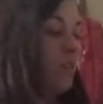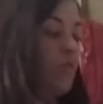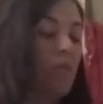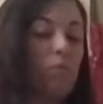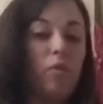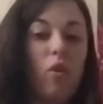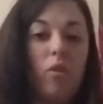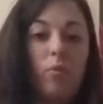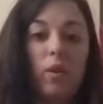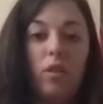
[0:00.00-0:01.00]
So I move all
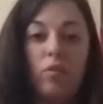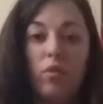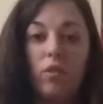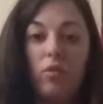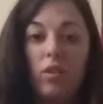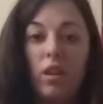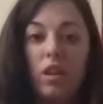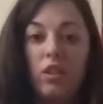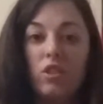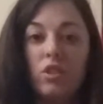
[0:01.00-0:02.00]
the way through
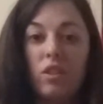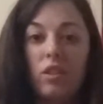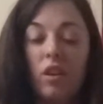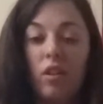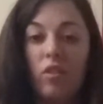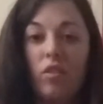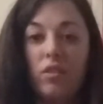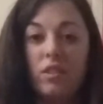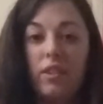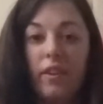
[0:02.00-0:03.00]
each
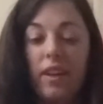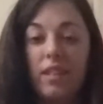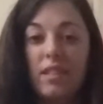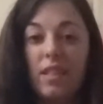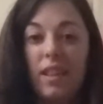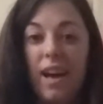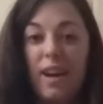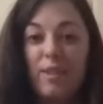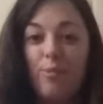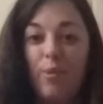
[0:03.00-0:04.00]
knuckle till I get to the
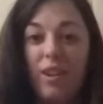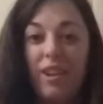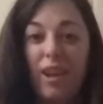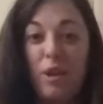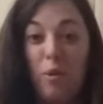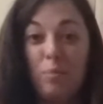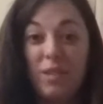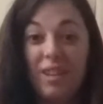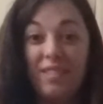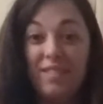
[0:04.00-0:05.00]
last one, and I know I'm
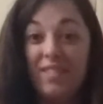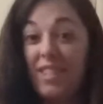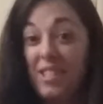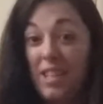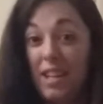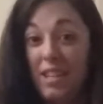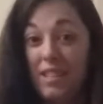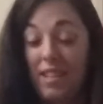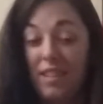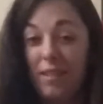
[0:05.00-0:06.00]
done. It's that
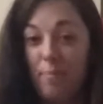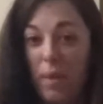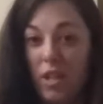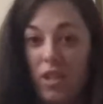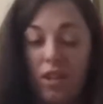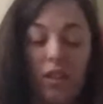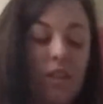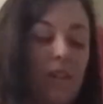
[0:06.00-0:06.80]
easy. Magic.